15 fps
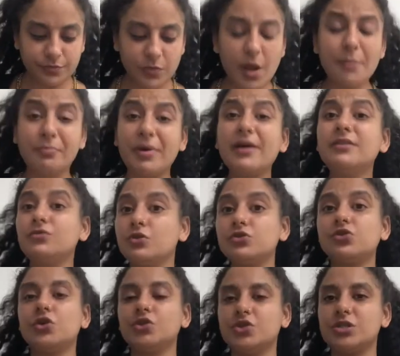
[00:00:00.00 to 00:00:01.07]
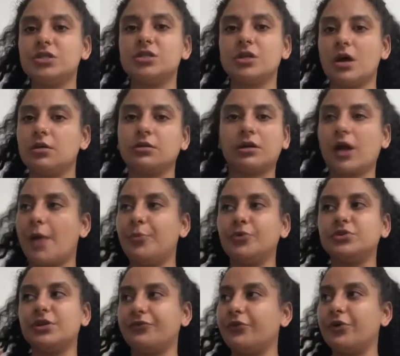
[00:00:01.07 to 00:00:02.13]
But those are just a couple
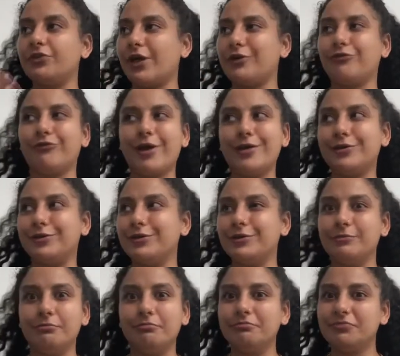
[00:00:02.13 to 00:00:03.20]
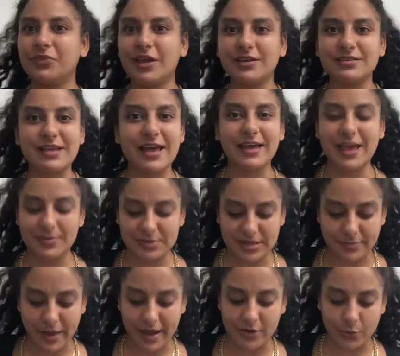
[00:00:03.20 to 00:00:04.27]
different like random things that came to
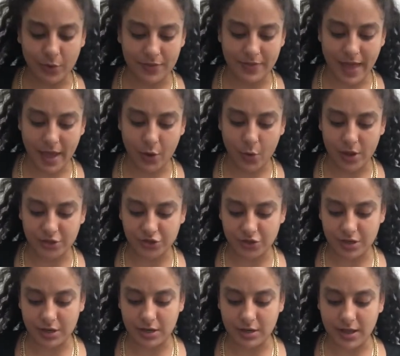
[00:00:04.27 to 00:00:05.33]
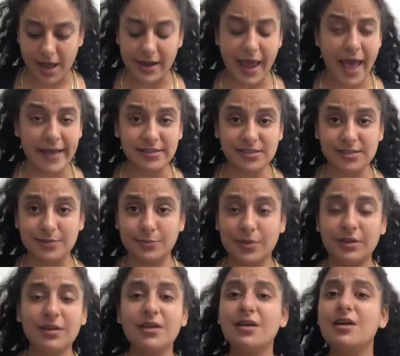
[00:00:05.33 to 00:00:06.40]
mind when that question got asked to
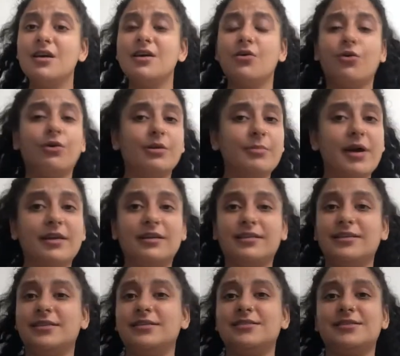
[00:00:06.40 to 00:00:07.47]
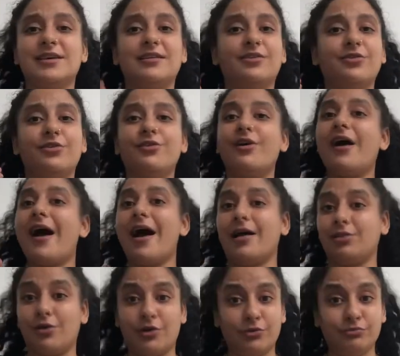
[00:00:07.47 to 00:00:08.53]
me. Automatically is like, girl, aloe.